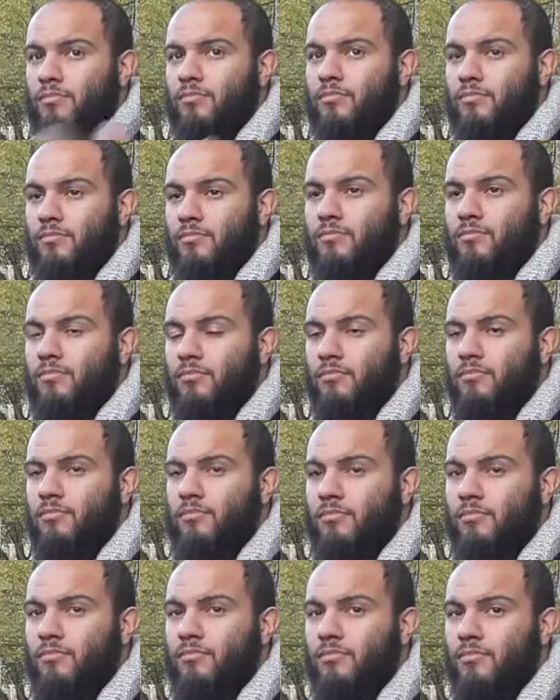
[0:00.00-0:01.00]

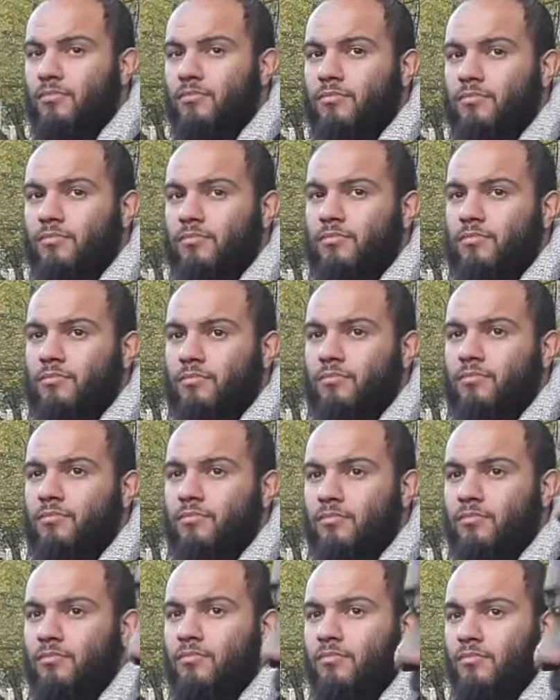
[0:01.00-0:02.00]

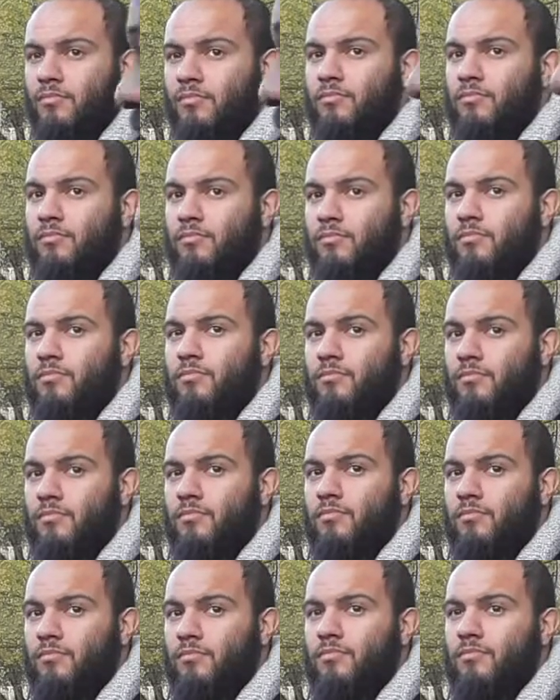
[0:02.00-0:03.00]

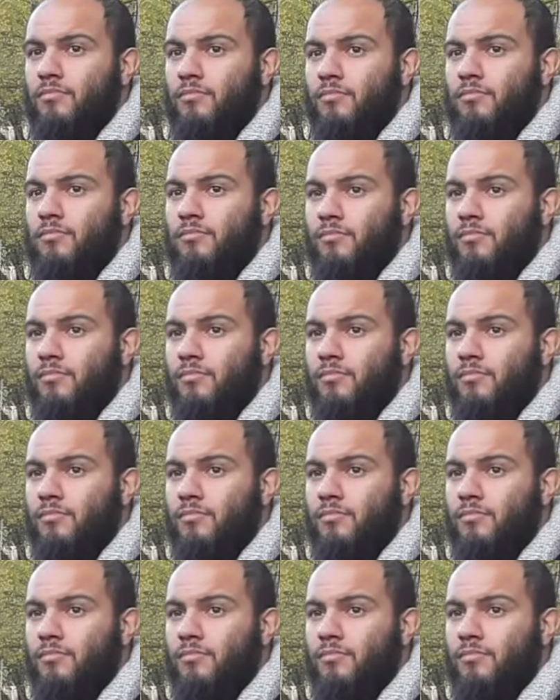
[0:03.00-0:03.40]
This person isn't speaking.